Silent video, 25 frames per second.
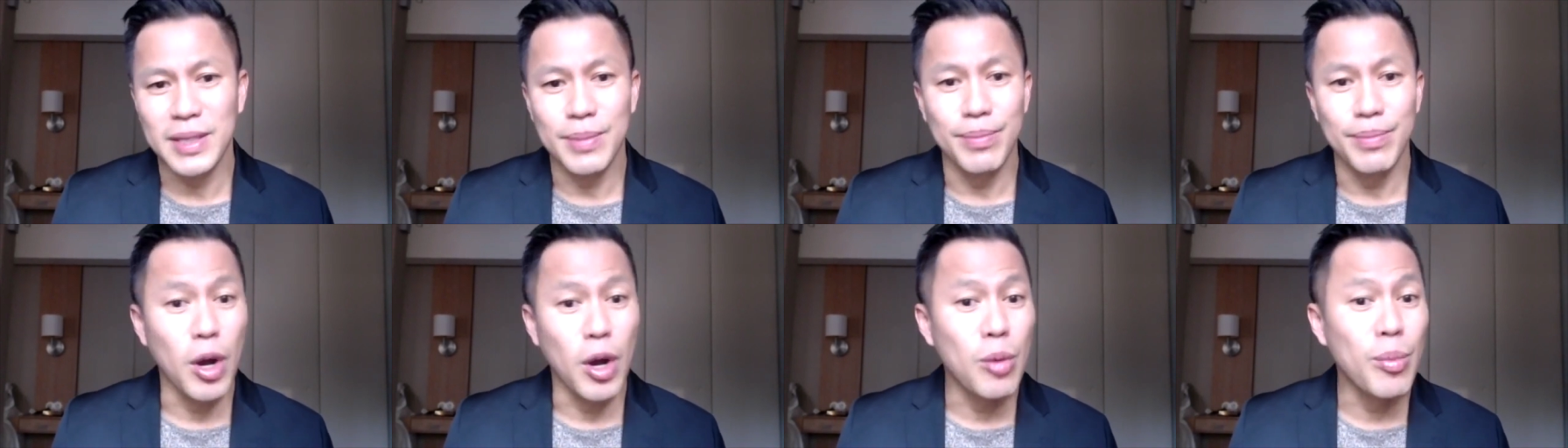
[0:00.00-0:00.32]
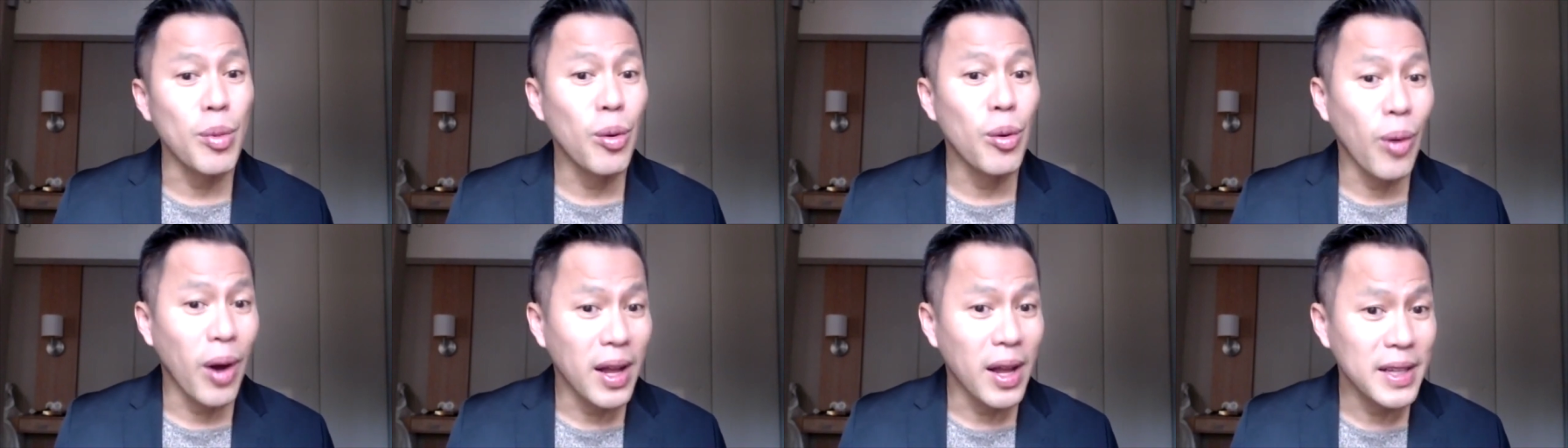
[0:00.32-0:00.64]

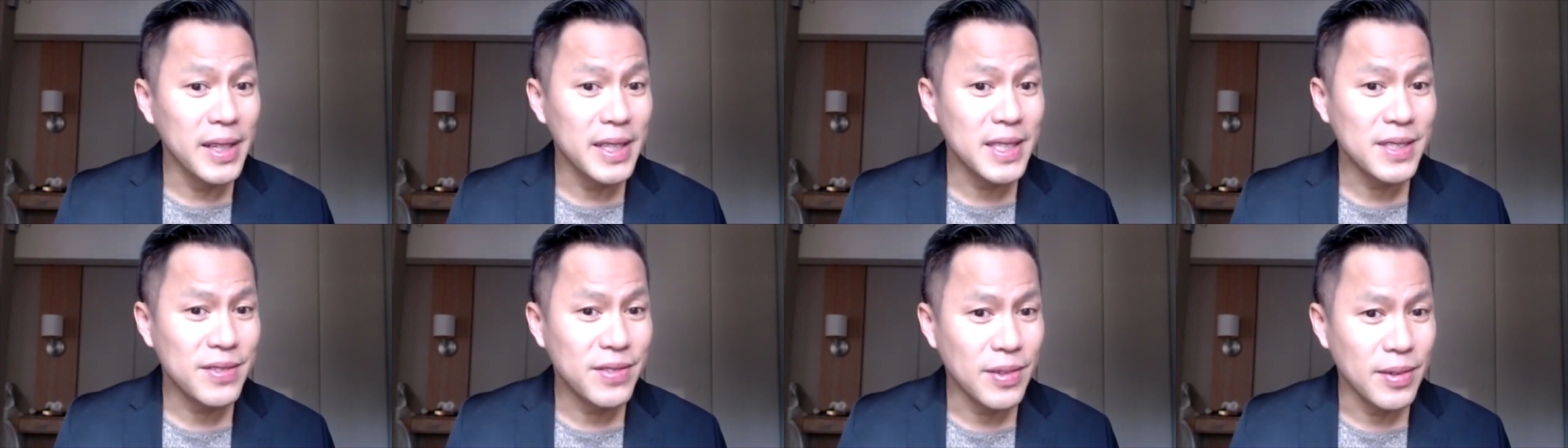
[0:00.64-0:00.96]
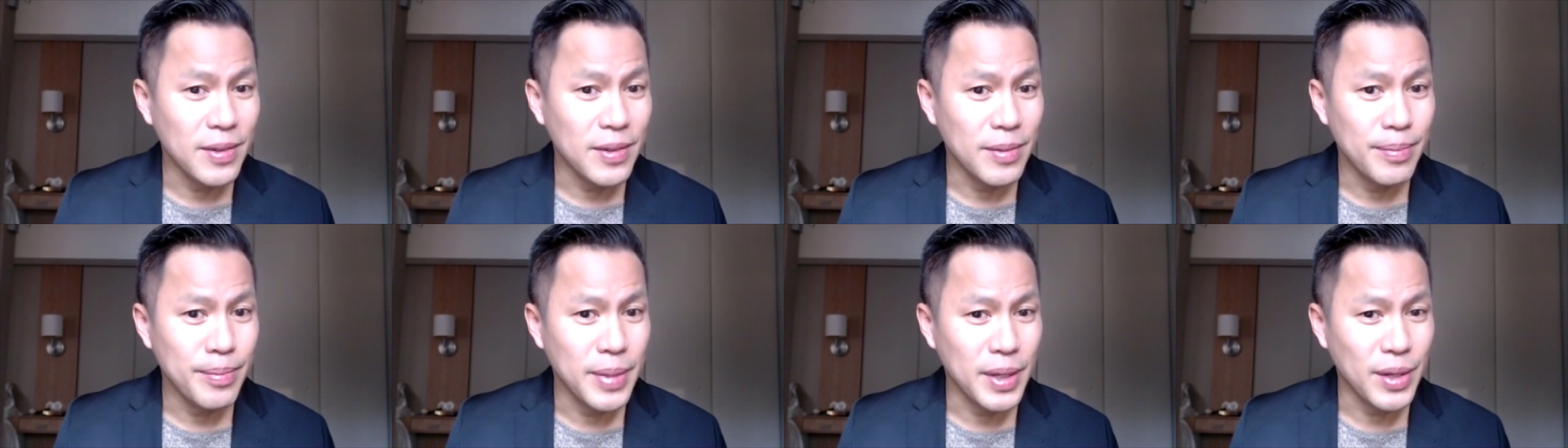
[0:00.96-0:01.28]
mobile wallets
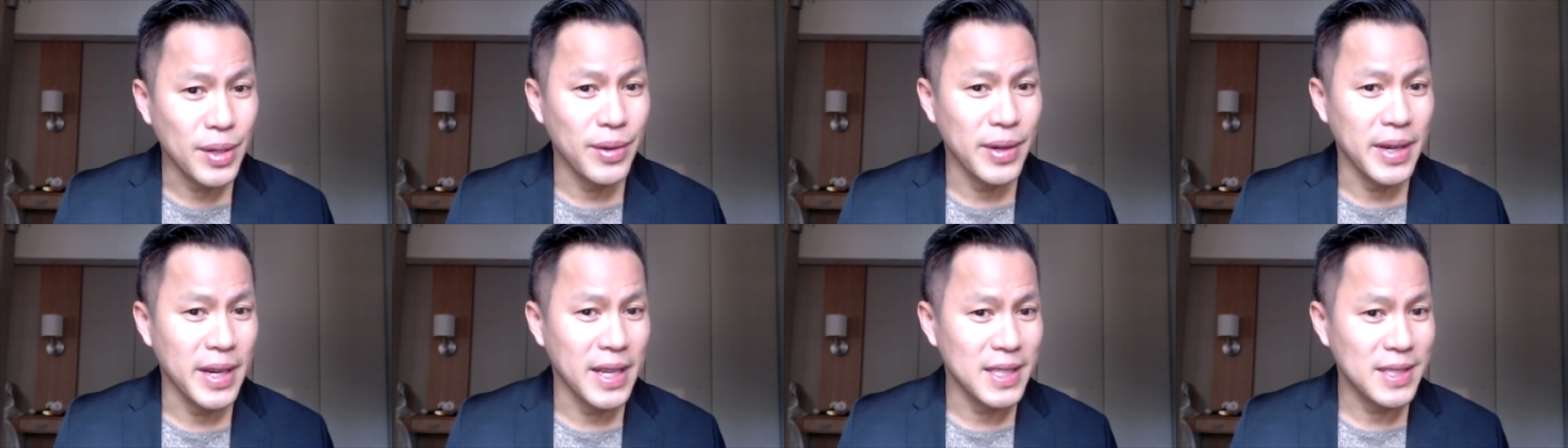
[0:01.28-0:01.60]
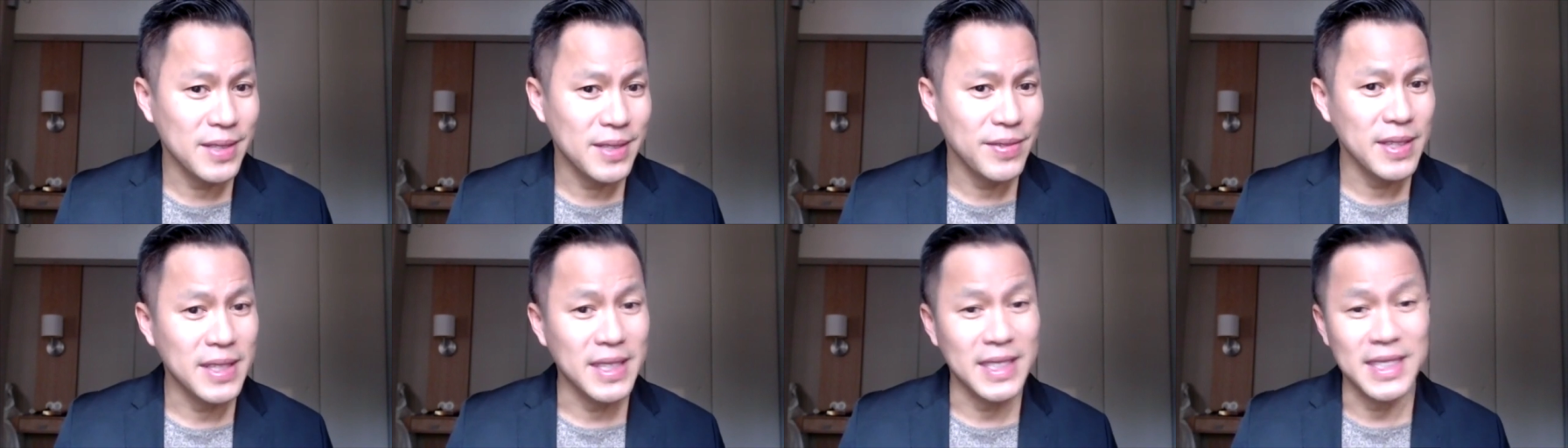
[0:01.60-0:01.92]
for Bitcoin
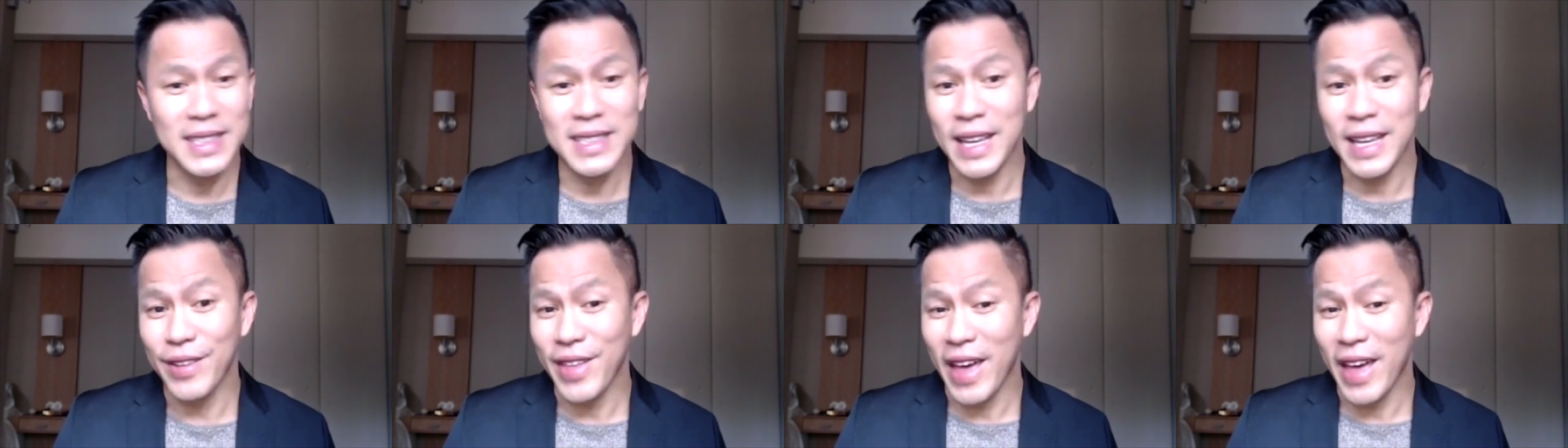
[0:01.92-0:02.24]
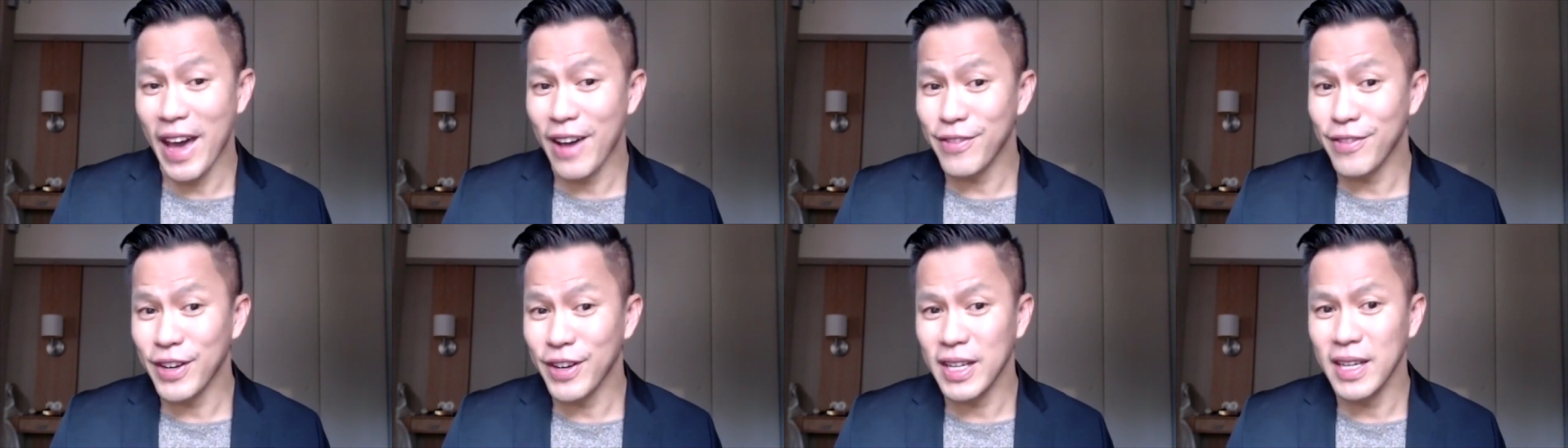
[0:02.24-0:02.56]
SV in South
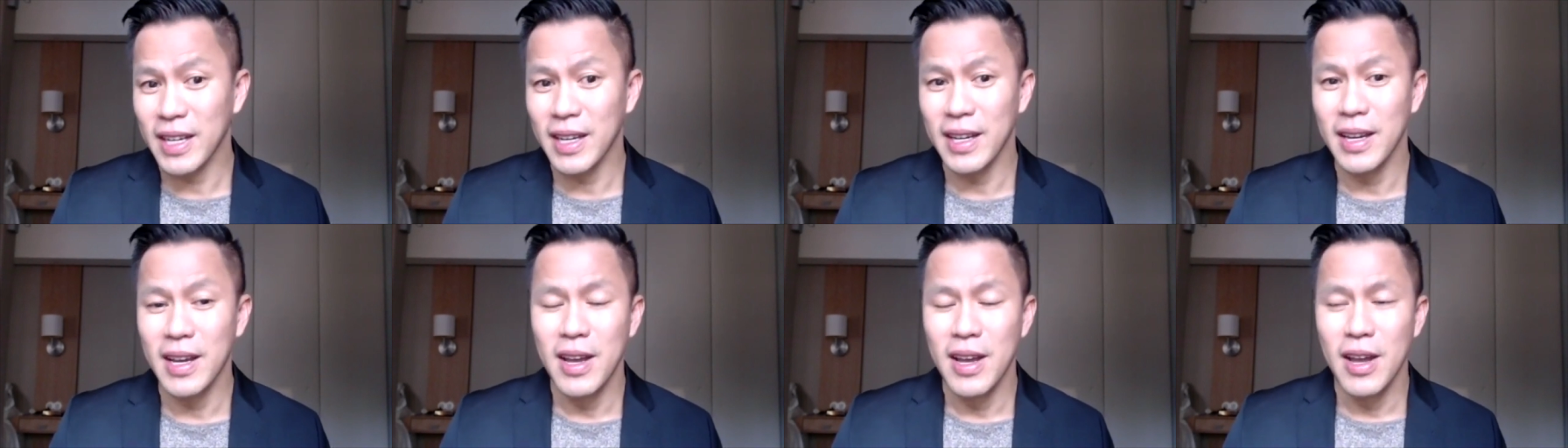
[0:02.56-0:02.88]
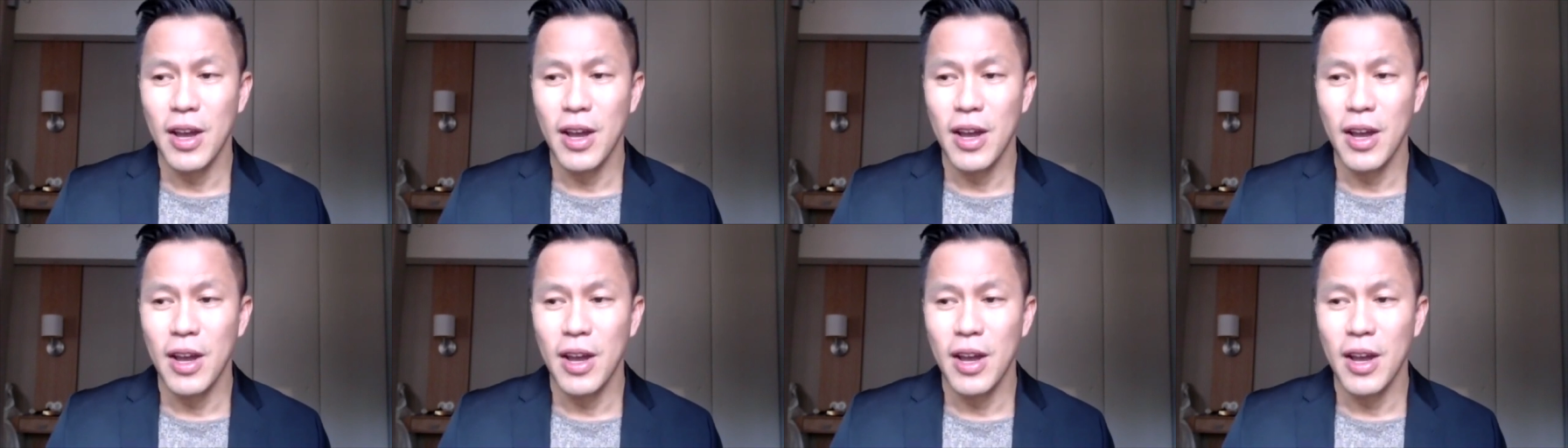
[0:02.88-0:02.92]
Africa,